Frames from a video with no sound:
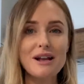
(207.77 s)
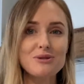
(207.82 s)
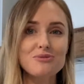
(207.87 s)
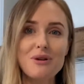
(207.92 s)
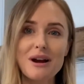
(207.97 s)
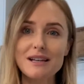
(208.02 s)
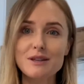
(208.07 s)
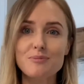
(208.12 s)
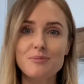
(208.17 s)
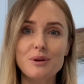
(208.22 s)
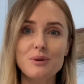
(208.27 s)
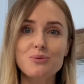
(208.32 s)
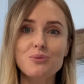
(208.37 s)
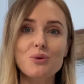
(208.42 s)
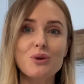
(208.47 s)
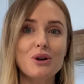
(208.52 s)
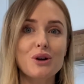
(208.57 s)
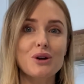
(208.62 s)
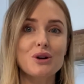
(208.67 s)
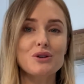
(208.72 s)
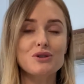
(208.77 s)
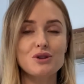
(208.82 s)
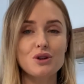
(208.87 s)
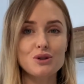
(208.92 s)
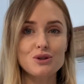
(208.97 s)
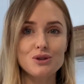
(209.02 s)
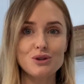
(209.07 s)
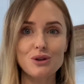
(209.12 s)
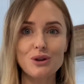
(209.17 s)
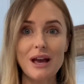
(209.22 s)
raspberry
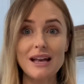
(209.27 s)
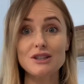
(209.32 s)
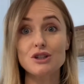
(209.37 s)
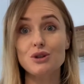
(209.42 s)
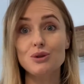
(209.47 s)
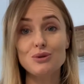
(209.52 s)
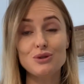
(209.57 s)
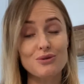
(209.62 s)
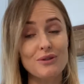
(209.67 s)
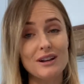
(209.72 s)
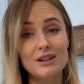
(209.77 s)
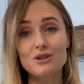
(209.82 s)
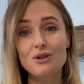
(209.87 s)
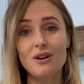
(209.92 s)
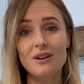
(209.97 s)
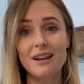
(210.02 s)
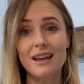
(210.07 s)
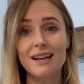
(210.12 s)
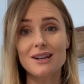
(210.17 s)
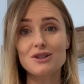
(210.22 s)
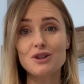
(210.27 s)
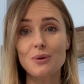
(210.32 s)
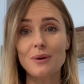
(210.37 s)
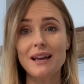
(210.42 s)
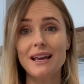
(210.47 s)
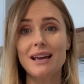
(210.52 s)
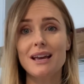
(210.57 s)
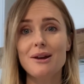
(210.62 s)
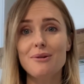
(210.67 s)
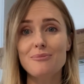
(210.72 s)
works as a uterine tonic, so
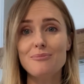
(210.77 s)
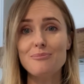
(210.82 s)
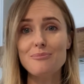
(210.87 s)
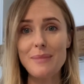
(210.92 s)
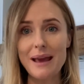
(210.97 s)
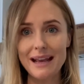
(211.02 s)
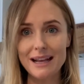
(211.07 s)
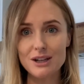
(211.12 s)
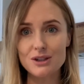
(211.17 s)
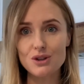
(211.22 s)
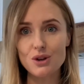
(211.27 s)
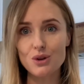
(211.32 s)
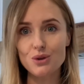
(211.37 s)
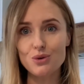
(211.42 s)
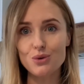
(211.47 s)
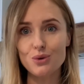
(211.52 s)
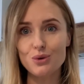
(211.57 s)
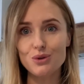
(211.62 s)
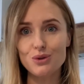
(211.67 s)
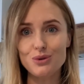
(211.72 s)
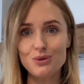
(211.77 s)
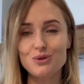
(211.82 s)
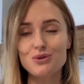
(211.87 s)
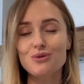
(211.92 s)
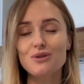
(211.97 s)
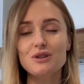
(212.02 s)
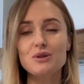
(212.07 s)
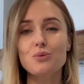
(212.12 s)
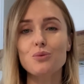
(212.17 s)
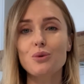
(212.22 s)
it makes your
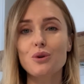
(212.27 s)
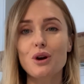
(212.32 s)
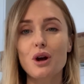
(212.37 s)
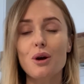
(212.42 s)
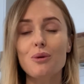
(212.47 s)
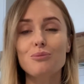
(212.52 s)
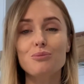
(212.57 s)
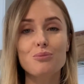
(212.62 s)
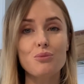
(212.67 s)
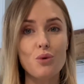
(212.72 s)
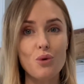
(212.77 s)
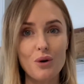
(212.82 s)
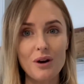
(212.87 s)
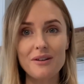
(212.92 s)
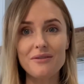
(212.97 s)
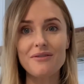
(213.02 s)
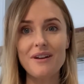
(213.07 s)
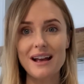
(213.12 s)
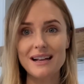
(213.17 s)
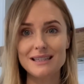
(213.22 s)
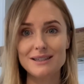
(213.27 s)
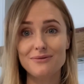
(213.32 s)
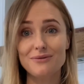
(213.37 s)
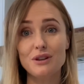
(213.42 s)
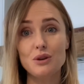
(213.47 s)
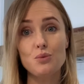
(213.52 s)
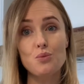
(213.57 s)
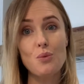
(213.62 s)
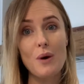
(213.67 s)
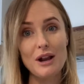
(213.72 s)
uterus work more
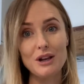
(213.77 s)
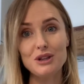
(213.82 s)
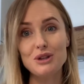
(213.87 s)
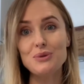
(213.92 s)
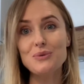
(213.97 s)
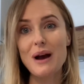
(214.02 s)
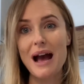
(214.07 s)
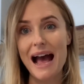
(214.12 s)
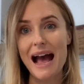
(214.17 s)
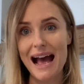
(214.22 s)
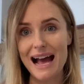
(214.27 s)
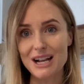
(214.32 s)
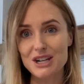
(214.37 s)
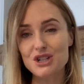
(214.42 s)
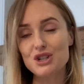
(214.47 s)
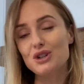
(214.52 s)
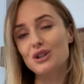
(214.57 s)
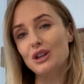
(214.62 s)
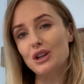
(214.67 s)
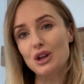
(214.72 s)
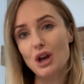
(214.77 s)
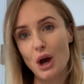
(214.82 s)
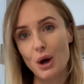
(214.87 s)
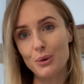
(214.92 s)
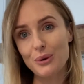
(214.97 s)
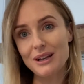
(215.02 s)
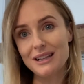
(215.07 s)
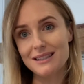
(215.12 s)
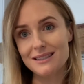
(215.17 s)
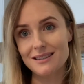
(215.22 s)
effectively when you actually go
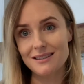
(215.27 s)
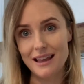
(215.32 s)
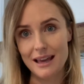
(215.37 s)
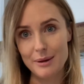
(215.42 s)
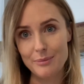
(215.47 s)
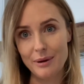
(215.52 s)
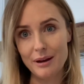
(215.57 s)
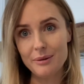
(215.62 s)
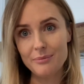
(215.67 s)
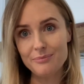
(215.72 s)
into labor.